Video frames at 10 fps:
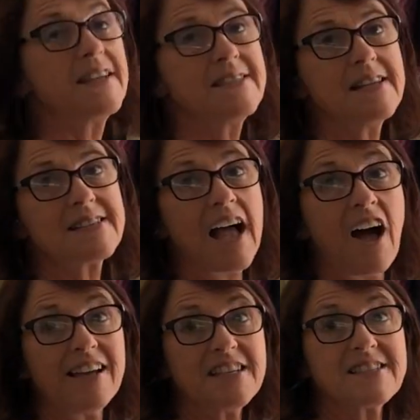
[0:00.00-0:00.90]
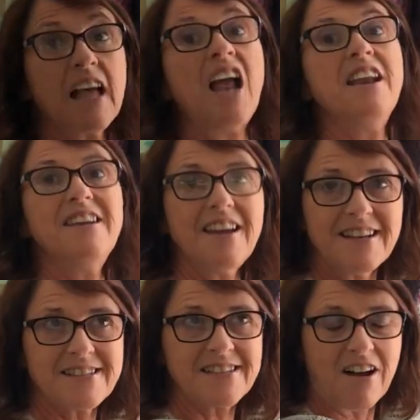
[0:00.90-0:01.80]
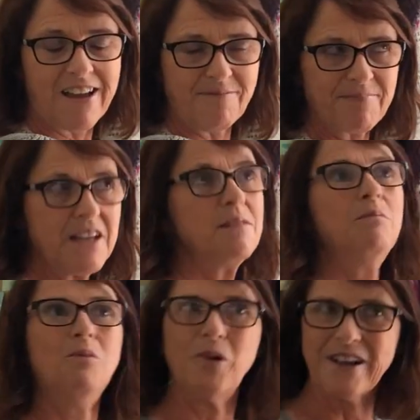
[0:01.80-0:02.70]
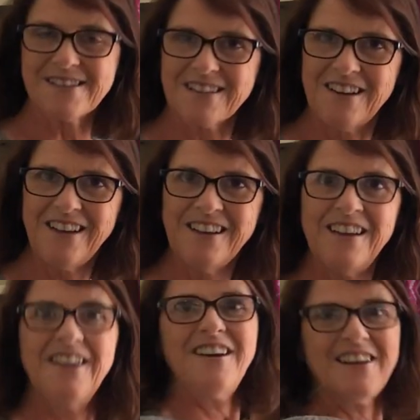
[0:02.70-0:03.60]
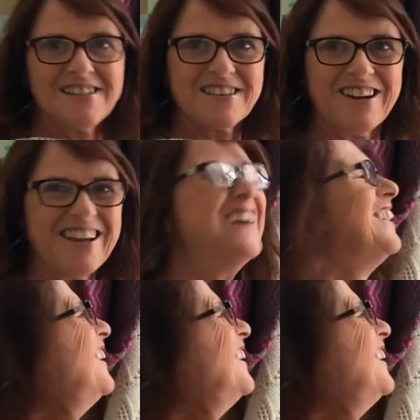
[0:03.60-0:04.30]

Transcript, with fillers: this is Heidi's Night Sky. Morning Sky, Night Sky.